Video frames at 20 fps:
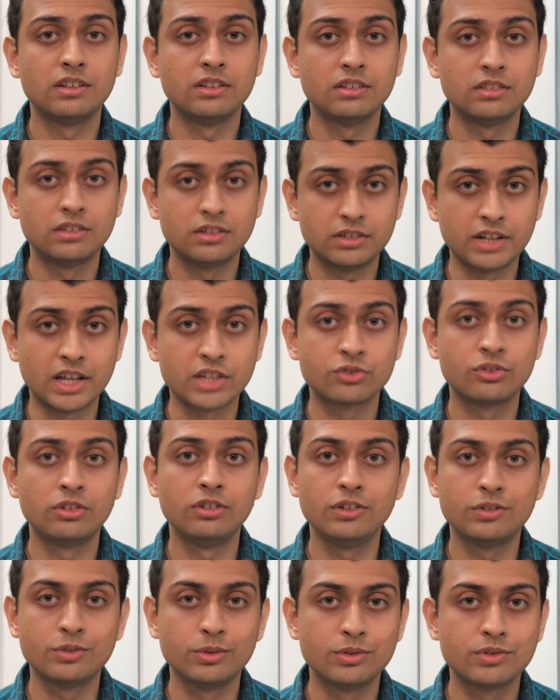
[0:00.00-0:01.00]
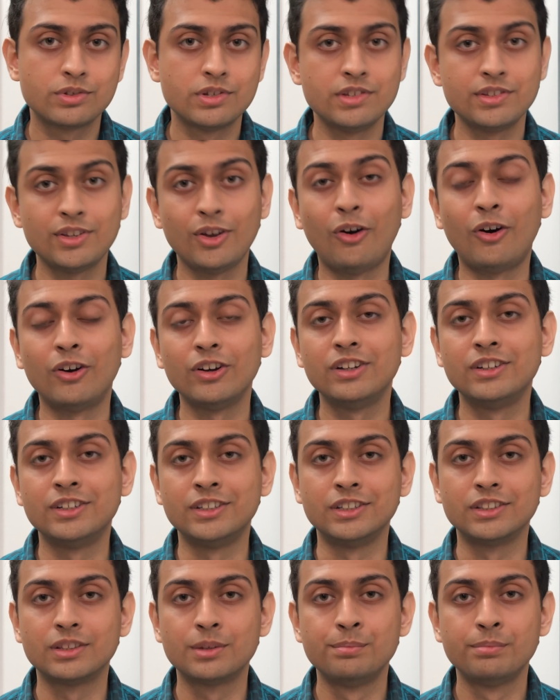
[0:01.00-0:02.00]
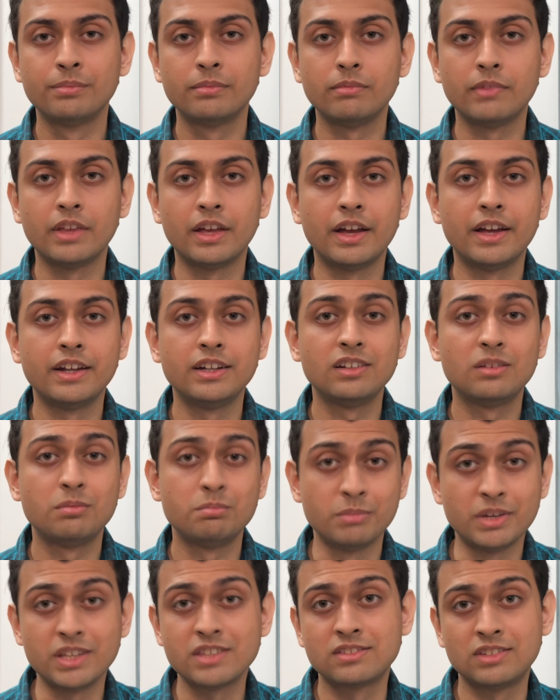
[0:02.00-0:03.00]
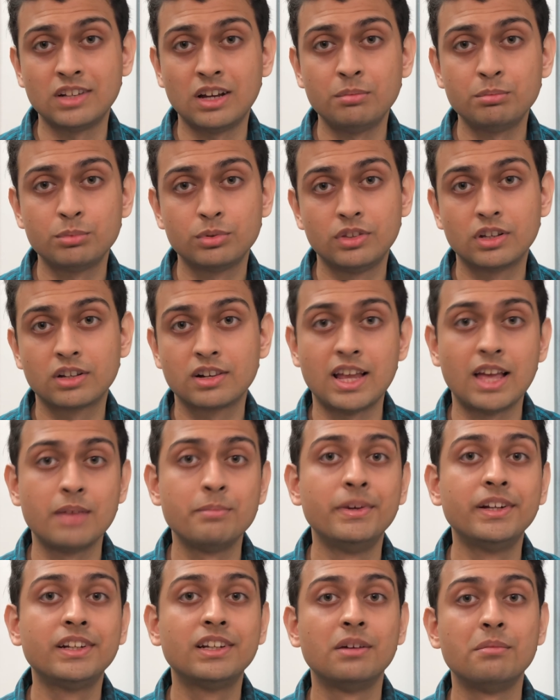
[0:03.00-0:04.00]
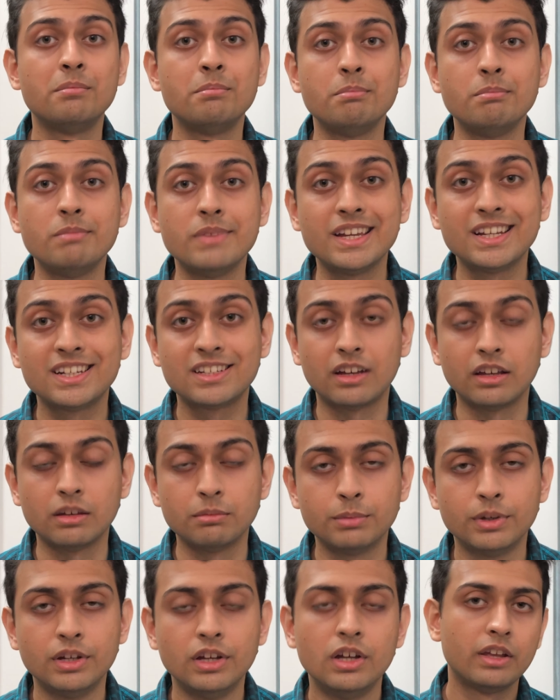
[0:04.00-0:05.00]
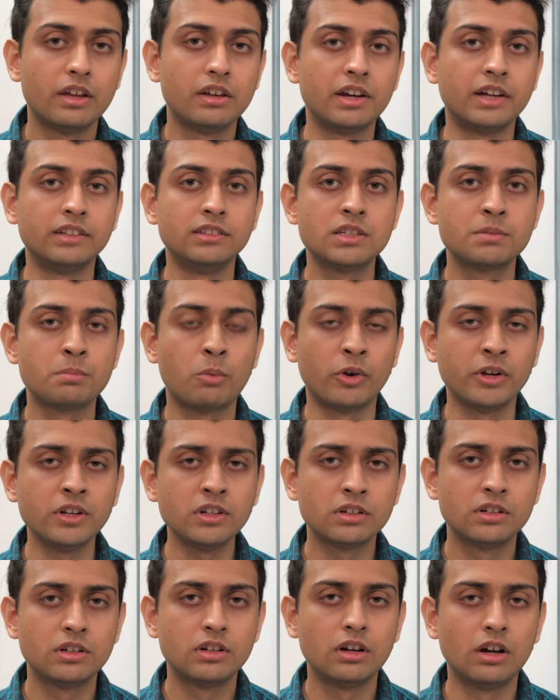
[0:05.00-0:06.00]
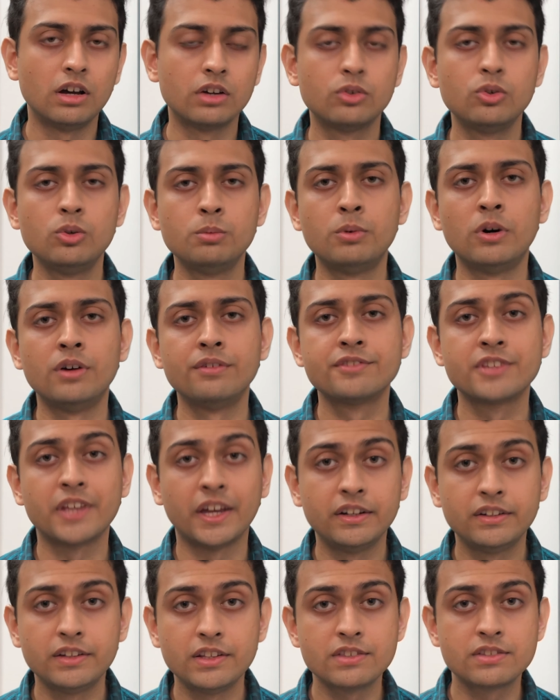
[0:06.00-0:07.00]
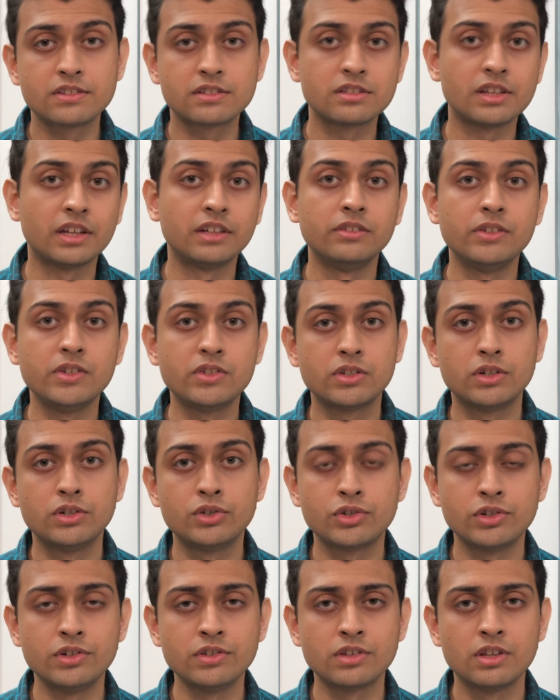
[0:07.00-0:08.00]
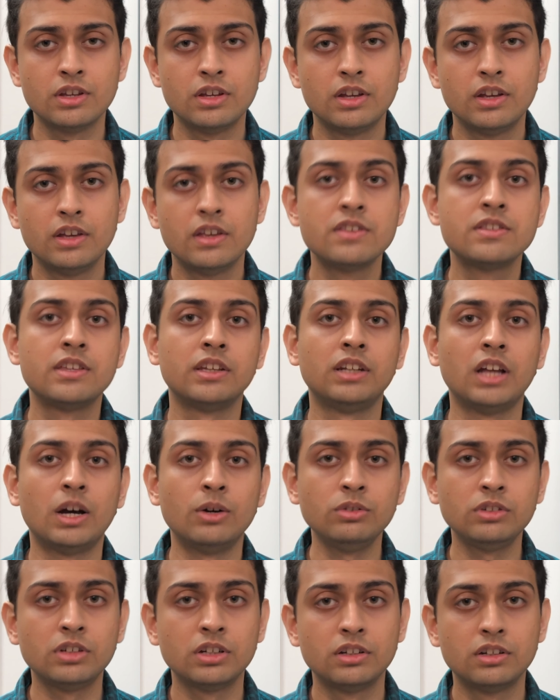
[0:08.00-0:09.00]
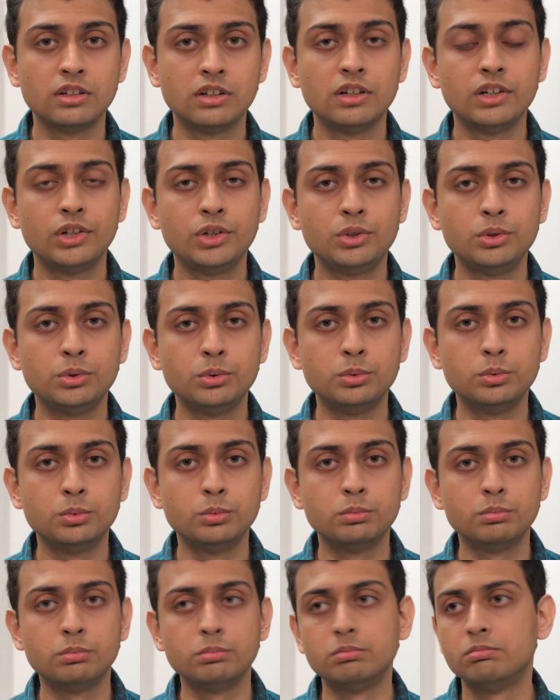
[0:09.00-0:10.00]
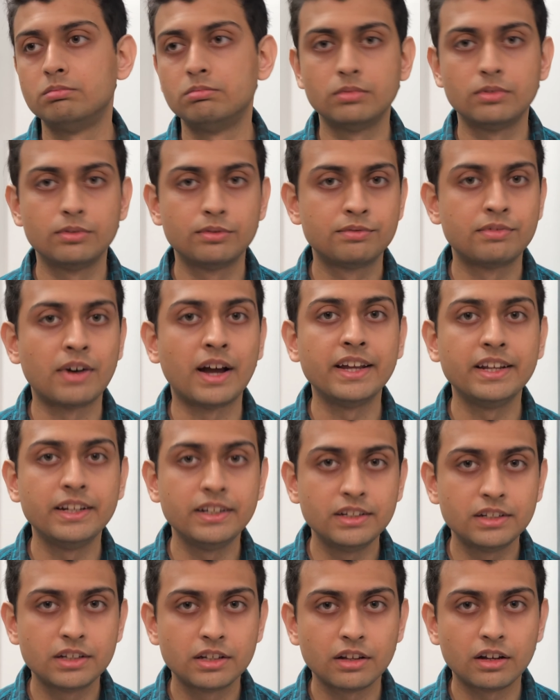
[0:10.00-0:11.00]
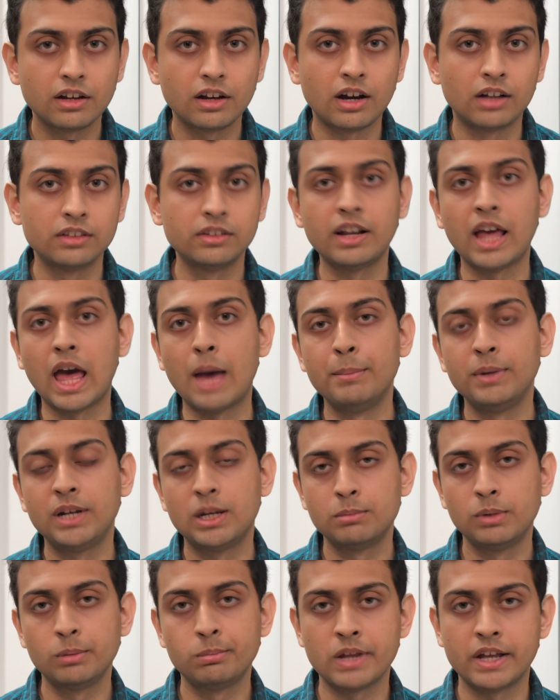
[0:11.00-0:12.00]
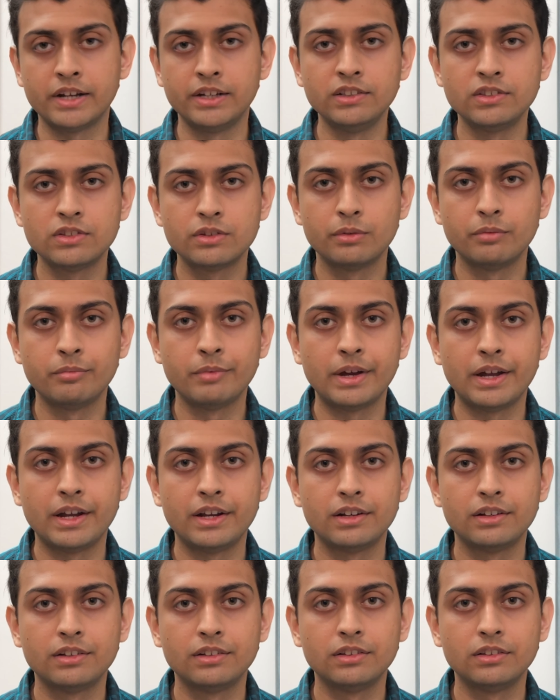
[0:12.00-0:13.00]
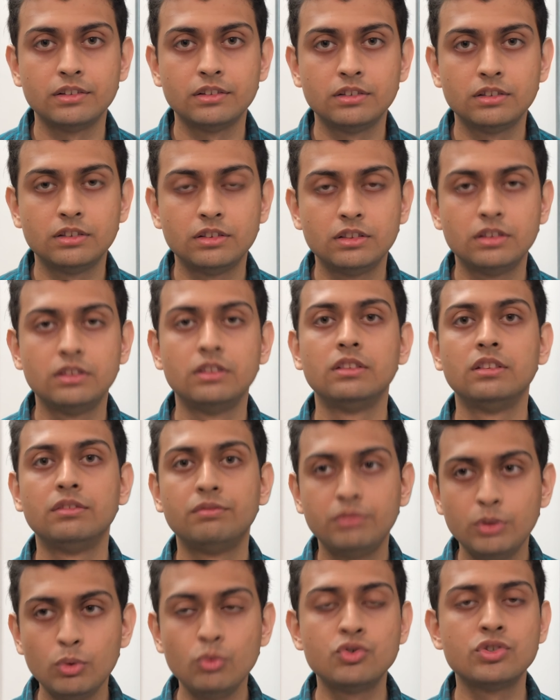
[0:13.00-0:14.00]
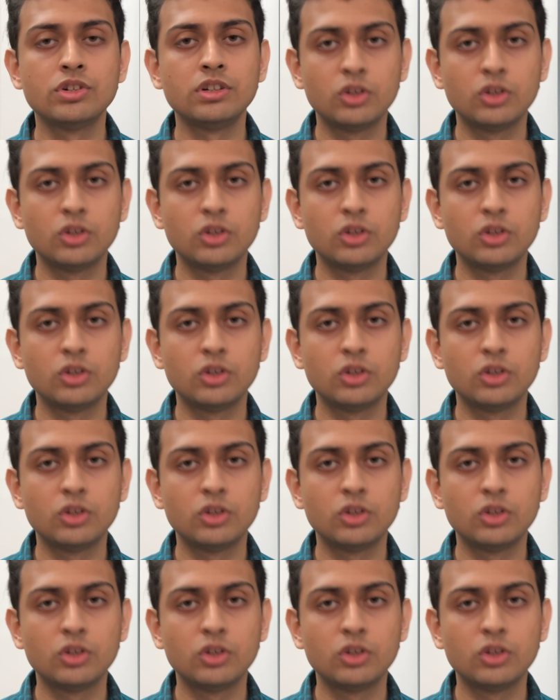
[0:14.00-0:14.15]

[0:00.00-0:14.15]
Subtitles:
the natural resources on Earth and messed up the climate big time. At this point, a group of scientists and researchers set out to find other habitable planets where future